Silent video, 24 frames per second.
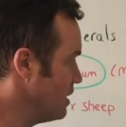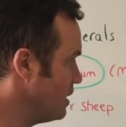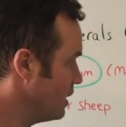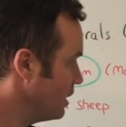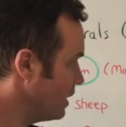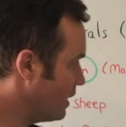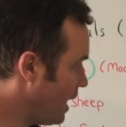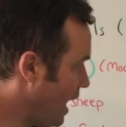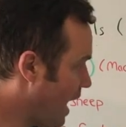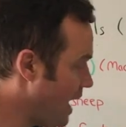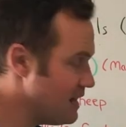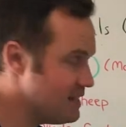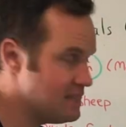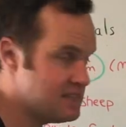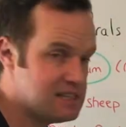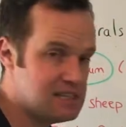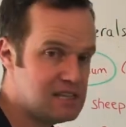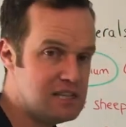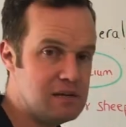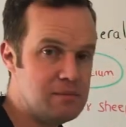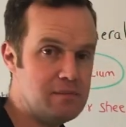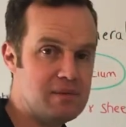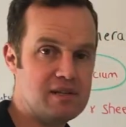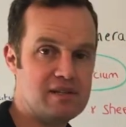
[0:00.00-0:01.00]

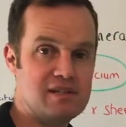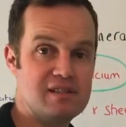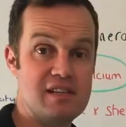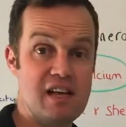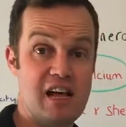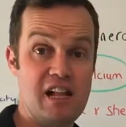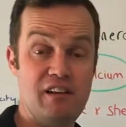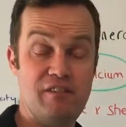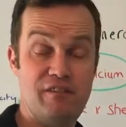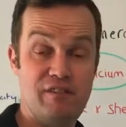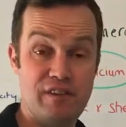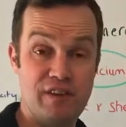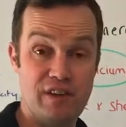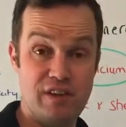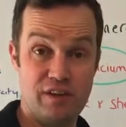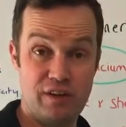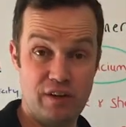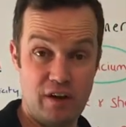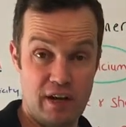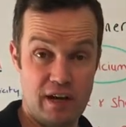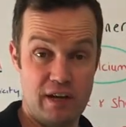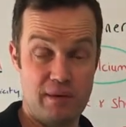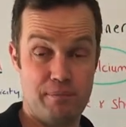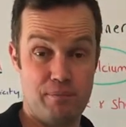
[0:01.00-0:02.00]
Calcium itself in the
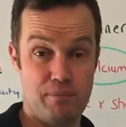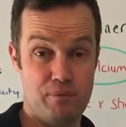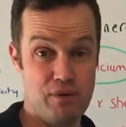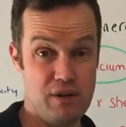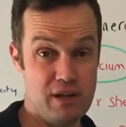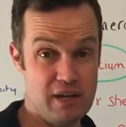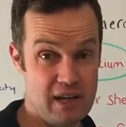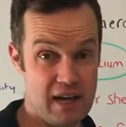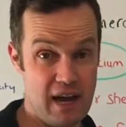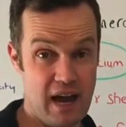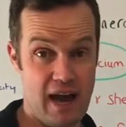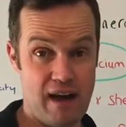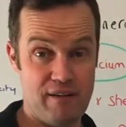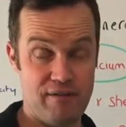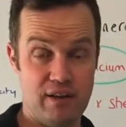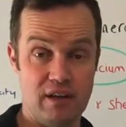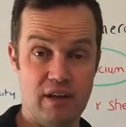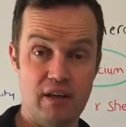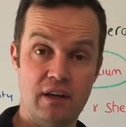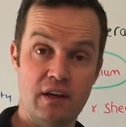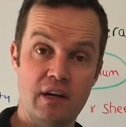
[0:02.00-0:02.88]
diet pre-calving,